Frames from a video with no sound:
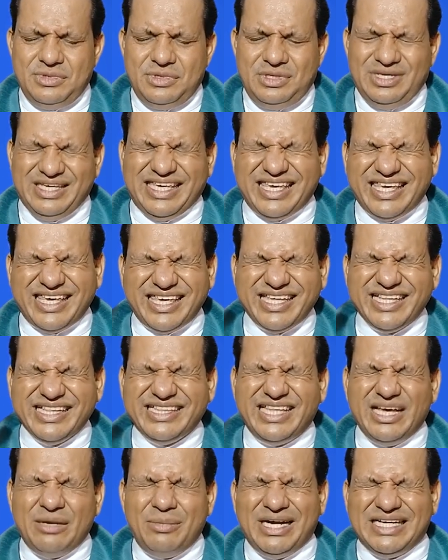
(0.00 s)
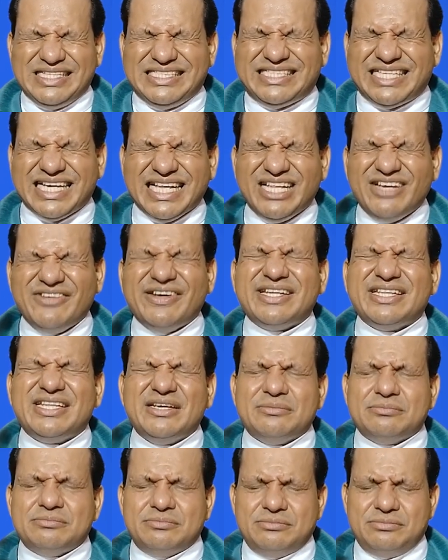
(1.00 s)
Heal them and deliver
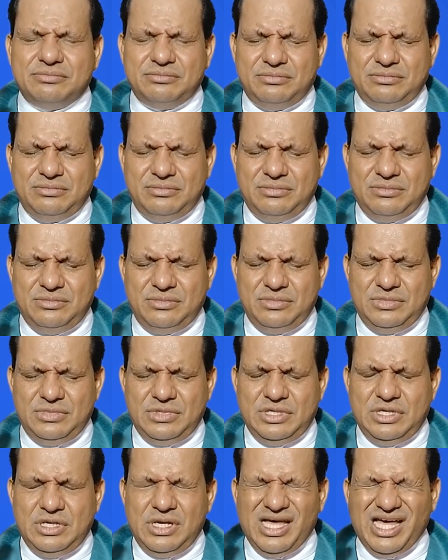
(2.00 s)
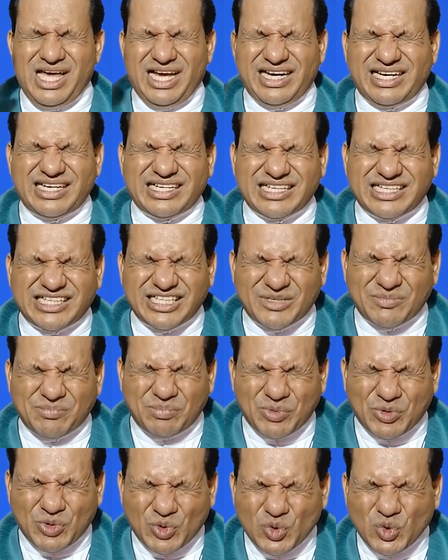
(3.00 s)
them.
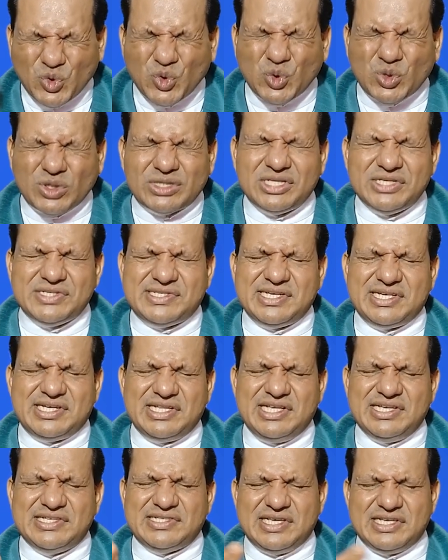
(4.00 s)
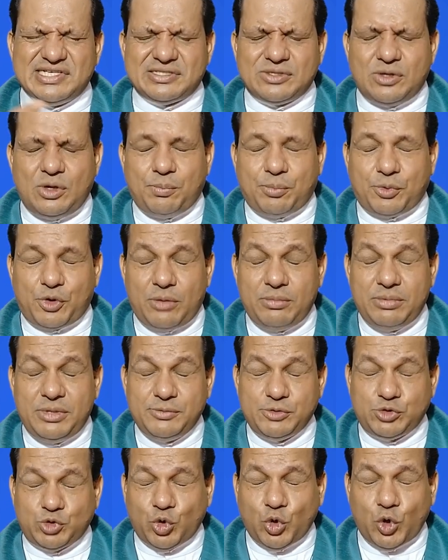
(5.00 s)
Rebuke the sicknesses or
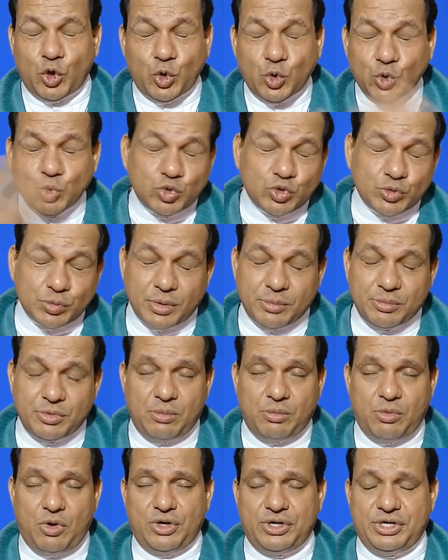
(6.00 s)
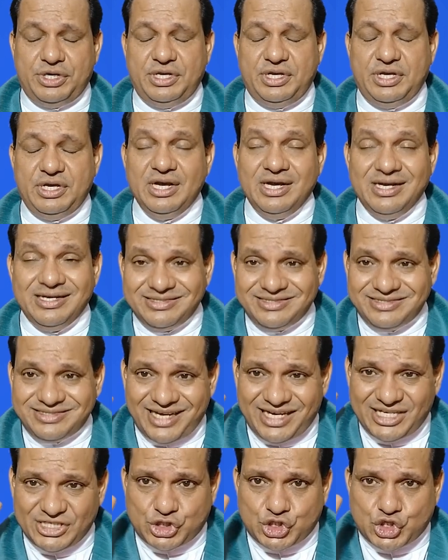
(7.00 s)
problems to go out from your body.
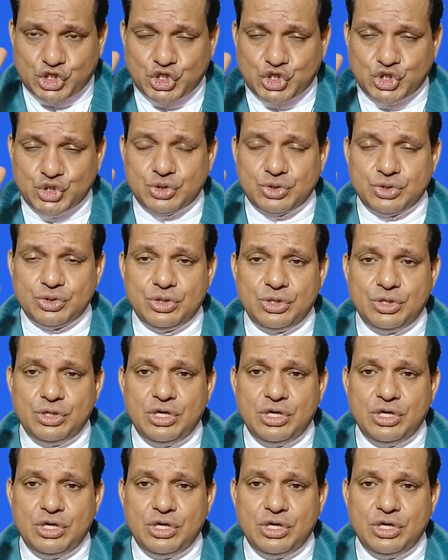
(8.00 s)
Touch.